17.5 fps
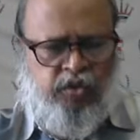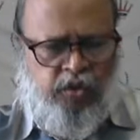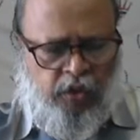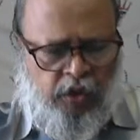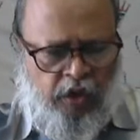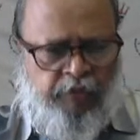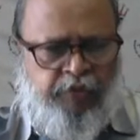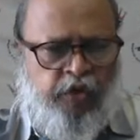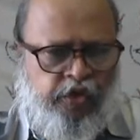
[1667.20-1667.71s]

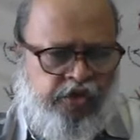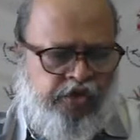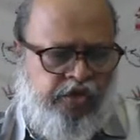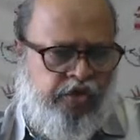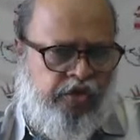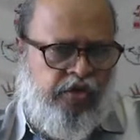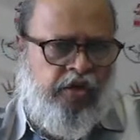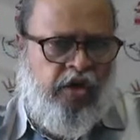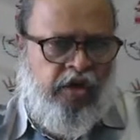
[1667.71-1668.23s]
of course
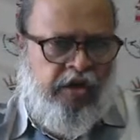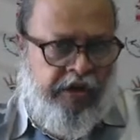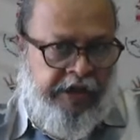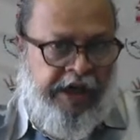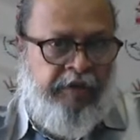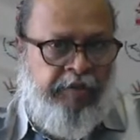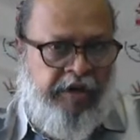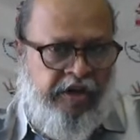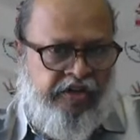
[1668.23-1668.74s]
not
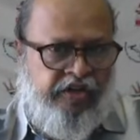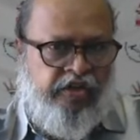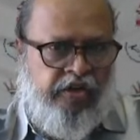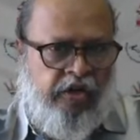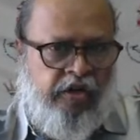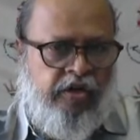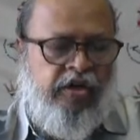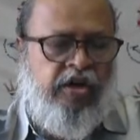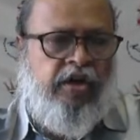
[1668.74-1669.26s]
grandmasters
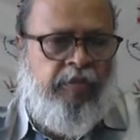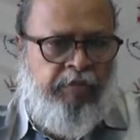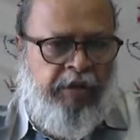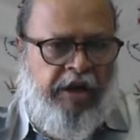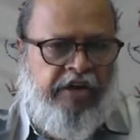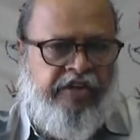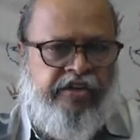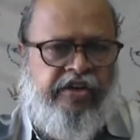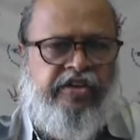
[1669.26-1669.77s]
or
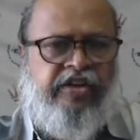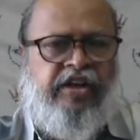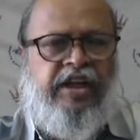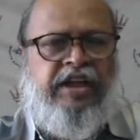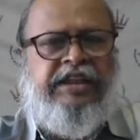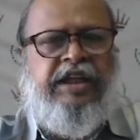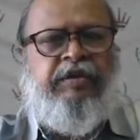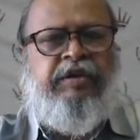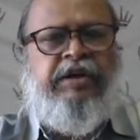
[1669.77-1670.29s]
masters,
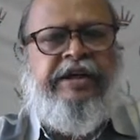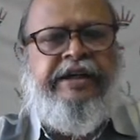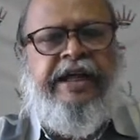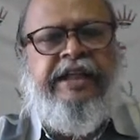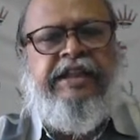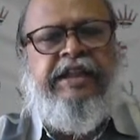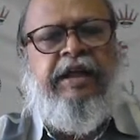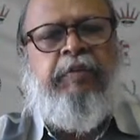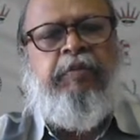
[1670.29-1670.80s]
they will
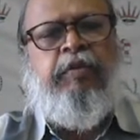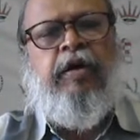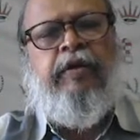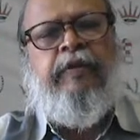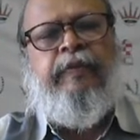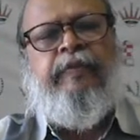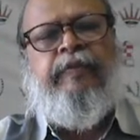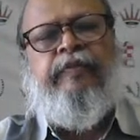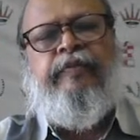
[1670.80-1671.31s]
take the pawn.
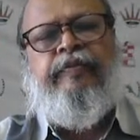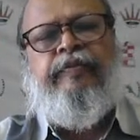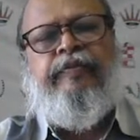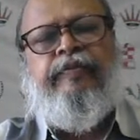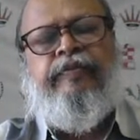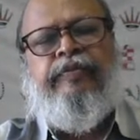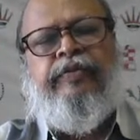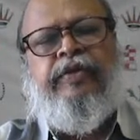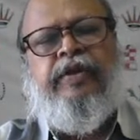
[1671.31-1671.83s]

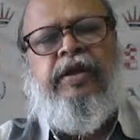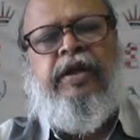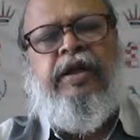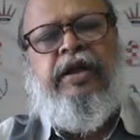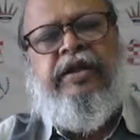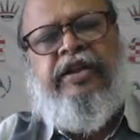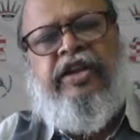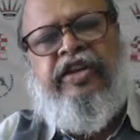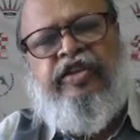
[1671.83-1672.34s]

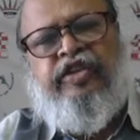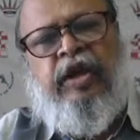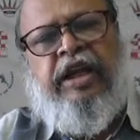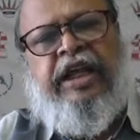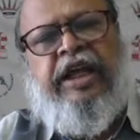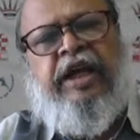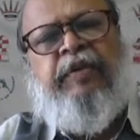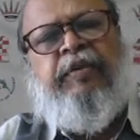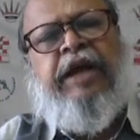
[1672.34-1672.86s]
This will
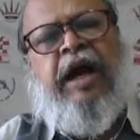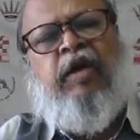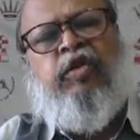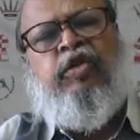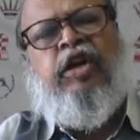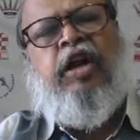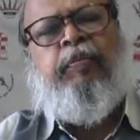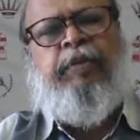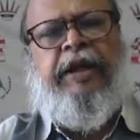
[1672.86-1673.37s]
give
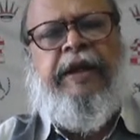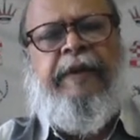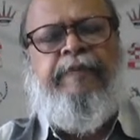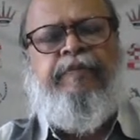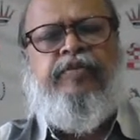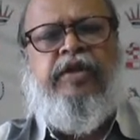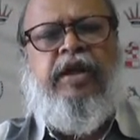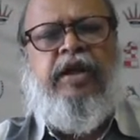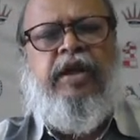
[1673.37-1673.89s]
counterplay.
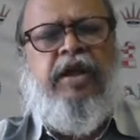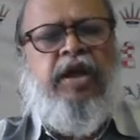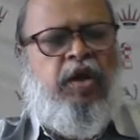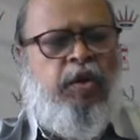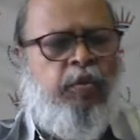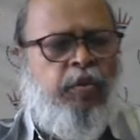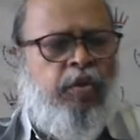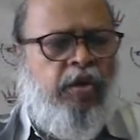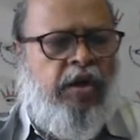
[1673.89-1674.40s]

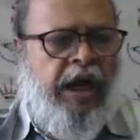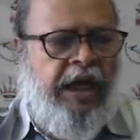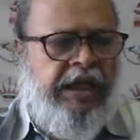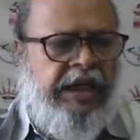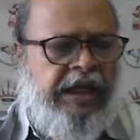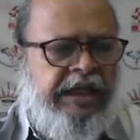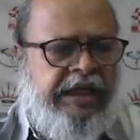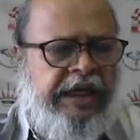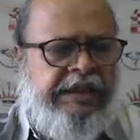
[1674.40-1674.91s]

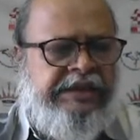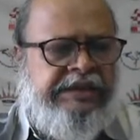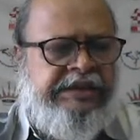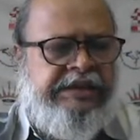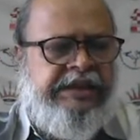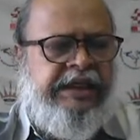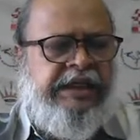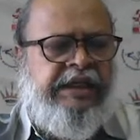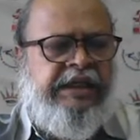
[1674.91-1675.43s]
Alekhine
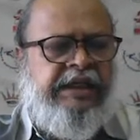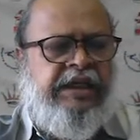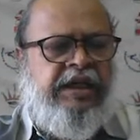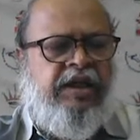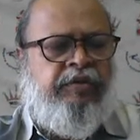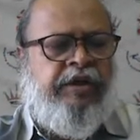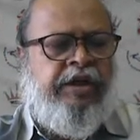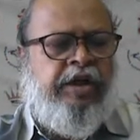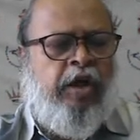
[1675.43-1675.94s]
said,
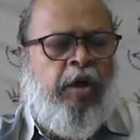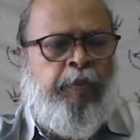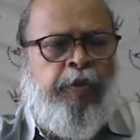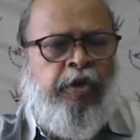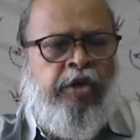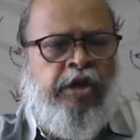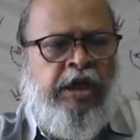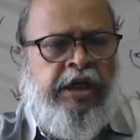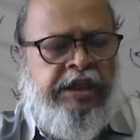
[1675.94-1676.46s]
when
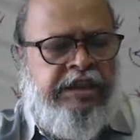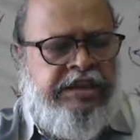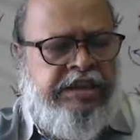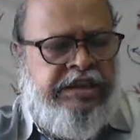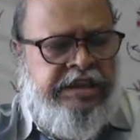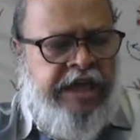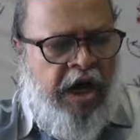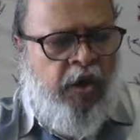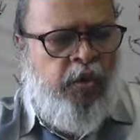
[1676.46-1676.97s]
opponent is
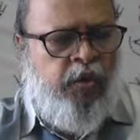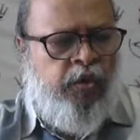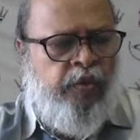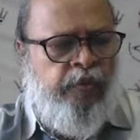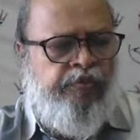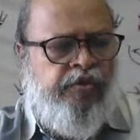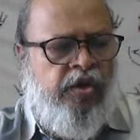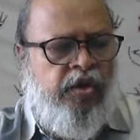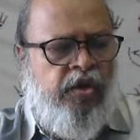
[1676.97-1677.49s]

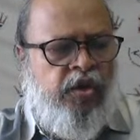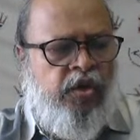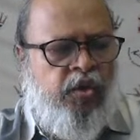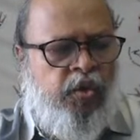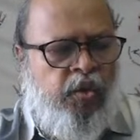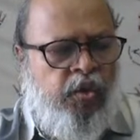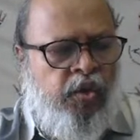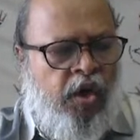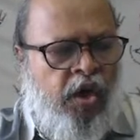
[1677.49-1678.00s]
down,
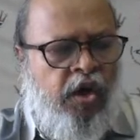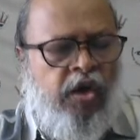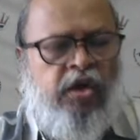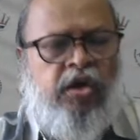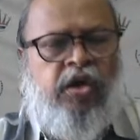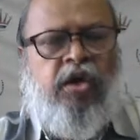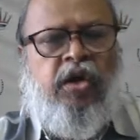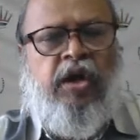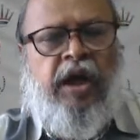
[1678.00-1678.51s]
do not
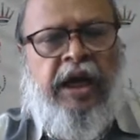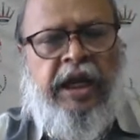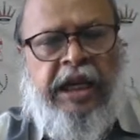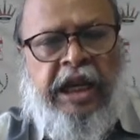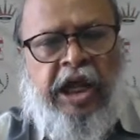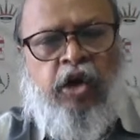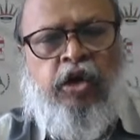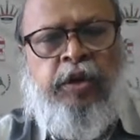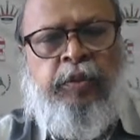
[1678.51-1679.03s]

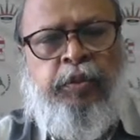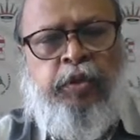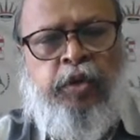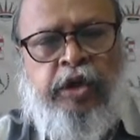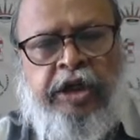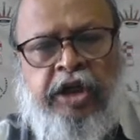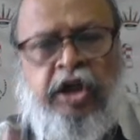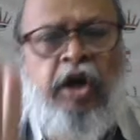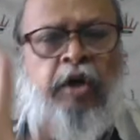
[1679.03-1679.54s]
allow him to
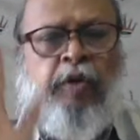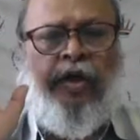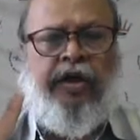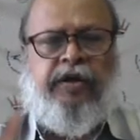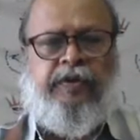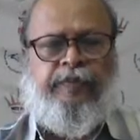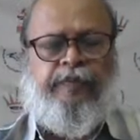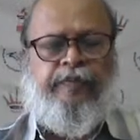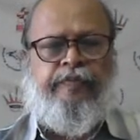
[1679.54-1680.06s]
recover.
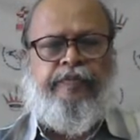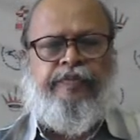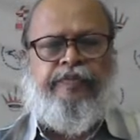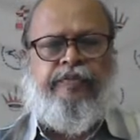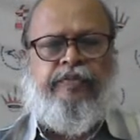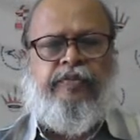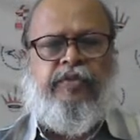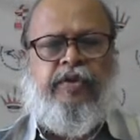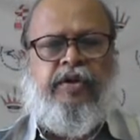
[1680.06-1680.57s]

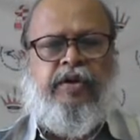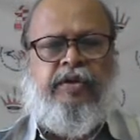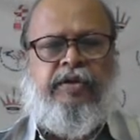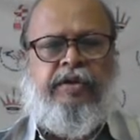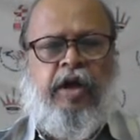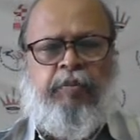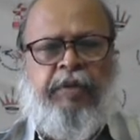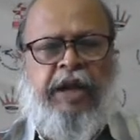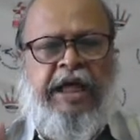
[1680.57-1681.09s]

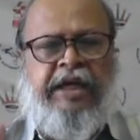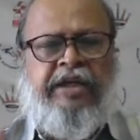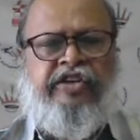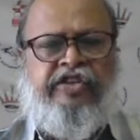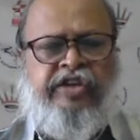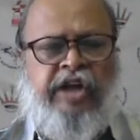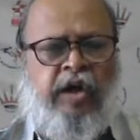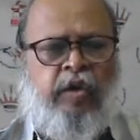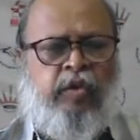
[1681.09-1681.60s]
Now black is
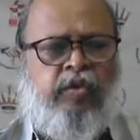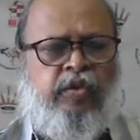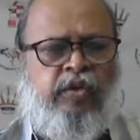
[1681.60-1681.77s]
down,